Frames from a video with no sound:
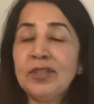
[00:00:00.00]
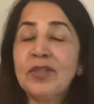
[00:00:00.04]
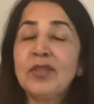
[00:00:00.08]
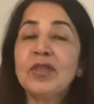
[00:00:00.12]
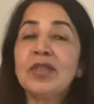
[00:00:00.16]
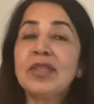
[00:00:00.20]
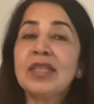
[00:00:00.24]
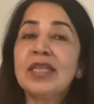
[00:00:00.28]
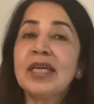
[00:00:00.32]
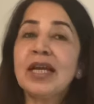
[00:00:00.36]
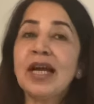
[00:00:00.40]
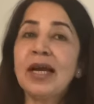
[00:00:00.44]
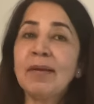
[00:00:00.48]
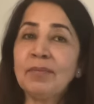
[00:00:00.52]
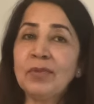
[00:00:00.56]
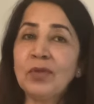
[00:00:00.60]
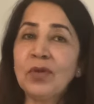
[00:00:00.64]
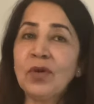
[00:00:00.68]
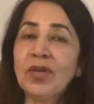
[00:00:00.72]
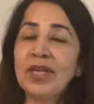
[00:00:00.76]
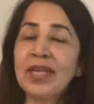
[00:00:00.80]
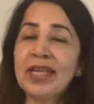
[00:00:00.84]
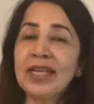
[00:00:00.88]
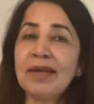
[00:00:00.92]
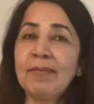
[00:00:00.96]
is, uh, I'm
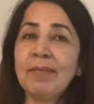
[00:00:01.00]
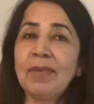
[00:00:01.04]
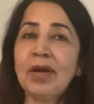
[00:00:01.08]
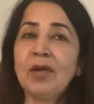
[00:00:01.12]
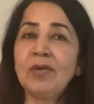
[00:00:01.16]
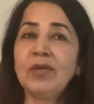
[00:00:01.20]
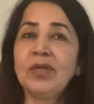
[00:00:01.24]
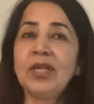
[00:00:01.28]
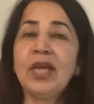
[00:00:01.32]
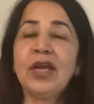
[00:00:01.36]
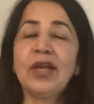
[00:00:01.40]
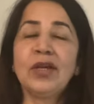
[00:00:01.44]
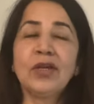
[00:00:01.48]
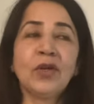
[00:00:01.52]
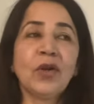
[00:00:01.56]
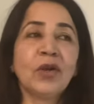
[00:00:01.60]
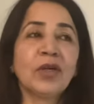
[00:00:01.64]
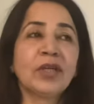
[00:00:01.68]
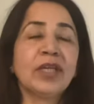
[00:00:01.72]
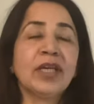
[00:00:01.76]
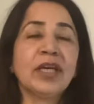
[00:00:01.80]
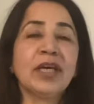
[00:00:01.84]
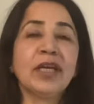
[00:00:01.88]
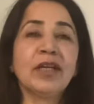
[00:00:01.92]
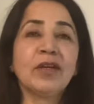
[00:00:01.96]
talking about
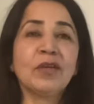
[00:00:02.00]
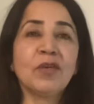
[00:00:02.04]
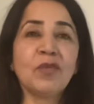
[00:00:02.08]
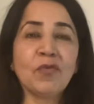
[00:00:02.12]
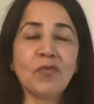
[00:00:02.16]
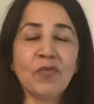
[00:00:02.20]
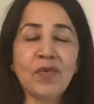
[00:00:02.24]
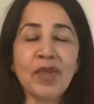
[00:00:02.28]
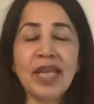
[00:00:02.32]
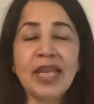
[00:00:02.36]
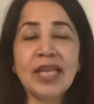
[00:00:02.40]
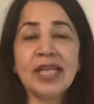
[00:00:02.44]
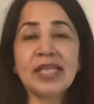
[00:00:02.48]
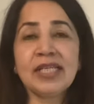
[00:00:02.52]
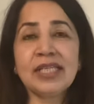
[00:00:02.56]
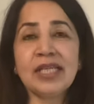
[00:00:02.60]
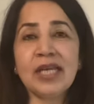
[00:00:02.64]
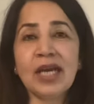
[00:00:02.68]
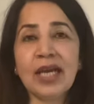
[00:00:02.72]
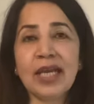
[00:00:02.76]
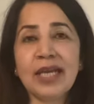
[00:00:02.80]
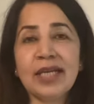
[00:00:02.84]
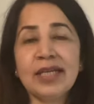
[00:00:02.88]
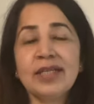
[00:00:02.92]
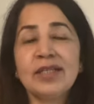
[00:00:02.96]
Dr. Wayne
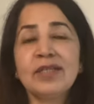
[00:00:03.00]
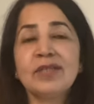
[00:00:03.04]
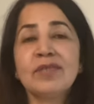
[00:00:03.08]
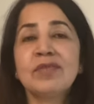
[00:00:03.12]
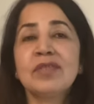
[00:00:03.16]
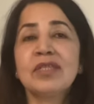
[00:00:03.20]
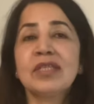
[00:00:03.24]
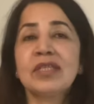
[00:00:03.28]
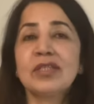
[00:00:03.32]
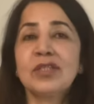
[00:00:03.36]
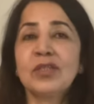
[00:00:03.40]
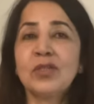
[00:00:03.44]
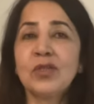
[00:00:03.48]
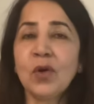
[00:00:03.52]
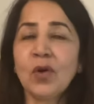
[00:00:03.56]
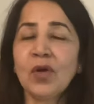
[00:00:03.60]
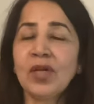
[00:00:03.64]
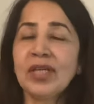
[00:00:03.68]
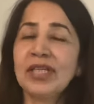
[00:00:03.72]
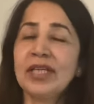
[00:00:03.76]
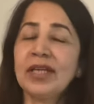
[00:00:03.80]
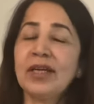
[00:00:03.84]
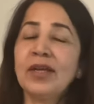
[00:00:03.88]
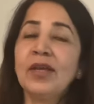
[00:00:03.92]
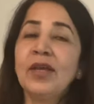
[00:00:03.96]
Dyer's
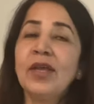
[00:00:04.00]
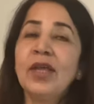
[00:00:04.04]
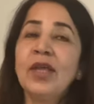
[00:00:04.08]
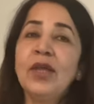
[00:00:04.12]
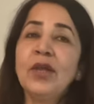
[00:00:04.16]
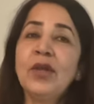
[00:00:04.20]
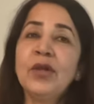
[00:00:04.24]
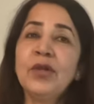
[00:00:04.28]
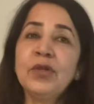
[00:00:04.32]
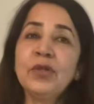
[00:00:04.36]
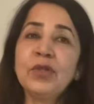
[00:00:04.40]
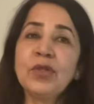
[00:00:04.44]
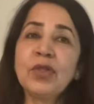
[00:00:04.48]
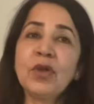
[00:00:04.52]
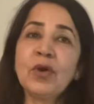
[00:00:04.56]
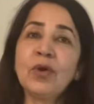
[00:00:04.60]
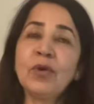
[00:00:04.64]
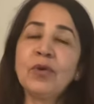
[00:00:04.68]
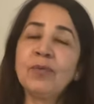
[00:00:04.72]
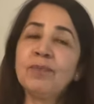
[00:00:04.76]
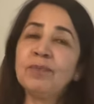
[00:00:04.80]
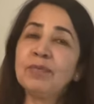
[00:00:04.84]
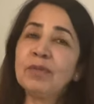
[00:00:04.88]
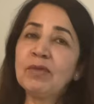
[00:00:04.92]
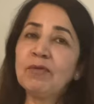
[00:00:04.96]
daughter.
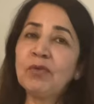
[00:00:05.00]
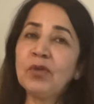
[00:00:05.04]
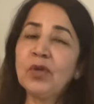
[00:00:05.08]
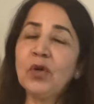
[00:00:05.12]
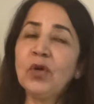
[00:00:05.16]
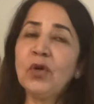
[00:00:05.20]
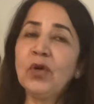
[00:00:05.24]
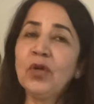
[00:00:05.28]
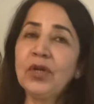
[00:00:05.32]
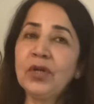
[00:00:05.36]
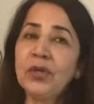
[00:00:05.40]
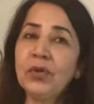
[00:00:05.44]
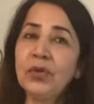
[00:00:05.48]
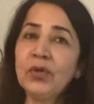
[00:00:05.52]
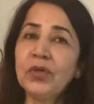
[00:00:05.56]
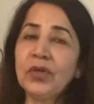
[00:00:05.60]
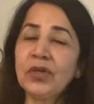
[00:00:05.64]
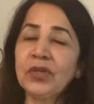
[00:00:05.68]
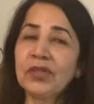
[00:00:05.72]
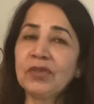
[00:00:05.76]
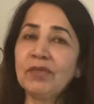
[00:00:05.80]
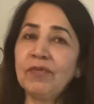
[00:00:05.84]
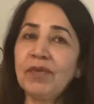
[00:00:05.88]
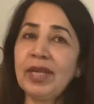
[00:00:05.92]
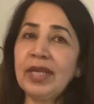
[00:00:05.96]
So we all know
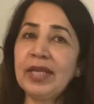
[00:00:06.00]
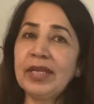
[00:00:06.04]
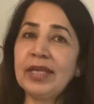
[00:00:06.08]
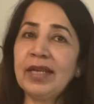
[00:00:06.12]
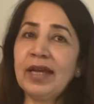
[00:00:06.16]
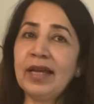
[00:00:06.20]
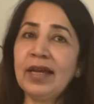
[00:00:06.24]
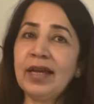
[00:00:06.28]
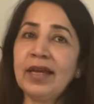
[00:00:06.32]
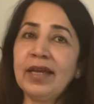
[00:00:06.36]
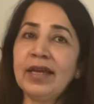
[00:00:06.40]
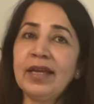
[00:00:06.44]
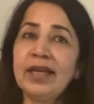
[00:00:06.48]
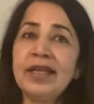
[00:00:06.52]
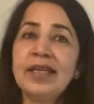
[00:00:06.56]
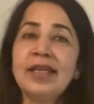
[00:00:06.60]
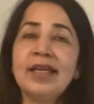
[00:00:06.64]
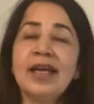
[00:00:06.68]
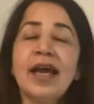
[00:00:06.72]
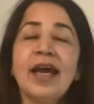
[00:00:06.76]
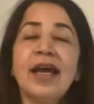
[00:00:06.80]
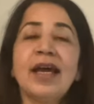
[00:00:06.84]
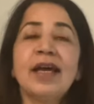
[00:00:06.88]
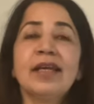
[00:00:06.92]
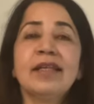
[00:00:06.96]
Dr. Wayne Dyer,
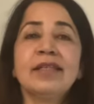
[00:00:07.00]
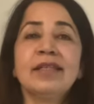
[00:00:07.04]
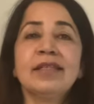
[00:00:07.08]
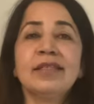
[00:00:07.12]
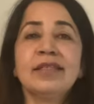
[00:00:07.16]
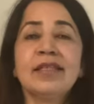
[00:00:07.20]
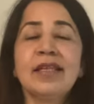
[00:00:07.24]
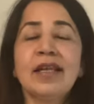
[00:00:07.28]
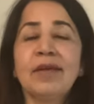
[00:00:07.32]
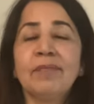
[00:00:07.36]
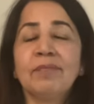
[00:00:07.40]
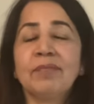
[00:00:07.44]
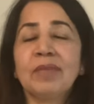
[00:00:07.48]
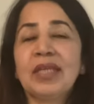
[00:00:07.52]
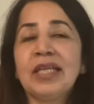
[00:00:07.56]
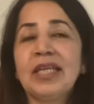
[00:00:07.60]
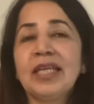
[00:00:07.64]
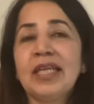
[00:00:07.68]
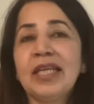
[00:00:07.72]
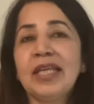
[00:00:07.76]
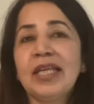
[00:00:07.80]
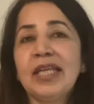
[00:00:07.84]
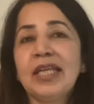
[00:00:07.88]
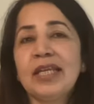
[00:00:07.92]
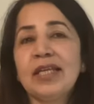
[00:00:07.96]
and uh,
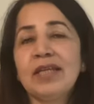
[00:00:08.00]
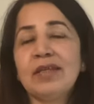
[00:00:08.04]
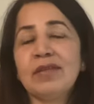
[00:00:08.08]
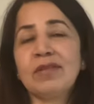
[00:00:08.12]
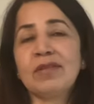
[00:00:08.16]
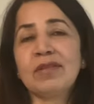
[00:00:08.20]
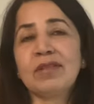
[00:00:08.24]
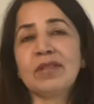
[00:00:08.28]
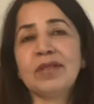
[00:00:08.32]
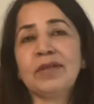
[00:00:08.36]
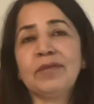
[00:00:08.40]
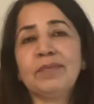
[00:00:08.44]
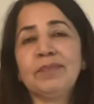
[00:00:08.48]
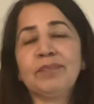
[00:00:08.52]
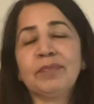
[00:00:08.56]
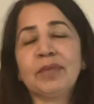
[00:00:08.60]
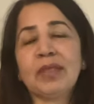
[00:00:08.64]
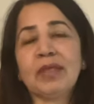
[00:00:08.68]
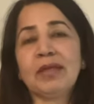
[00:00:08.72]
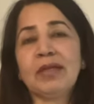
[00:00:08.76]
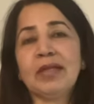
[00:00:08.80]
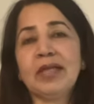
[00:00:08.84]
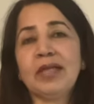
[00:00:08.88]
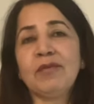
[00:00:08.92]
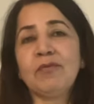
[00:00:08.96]
he is um,
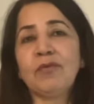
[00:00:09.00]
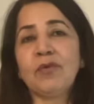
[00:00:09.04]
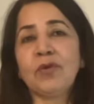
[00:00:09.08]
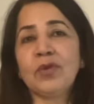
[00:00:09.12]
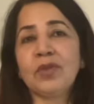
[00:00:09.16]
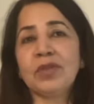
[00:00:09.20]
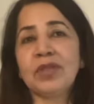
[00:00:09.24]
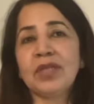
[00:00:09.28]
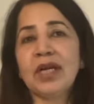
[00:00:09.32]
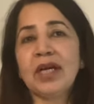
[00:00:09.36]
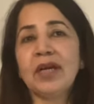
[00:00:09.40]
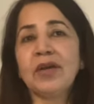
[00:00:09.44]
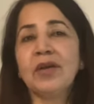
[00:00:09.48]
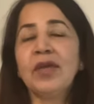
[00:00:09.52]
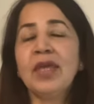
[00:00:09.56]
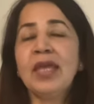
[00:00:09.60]
uh, he was uh,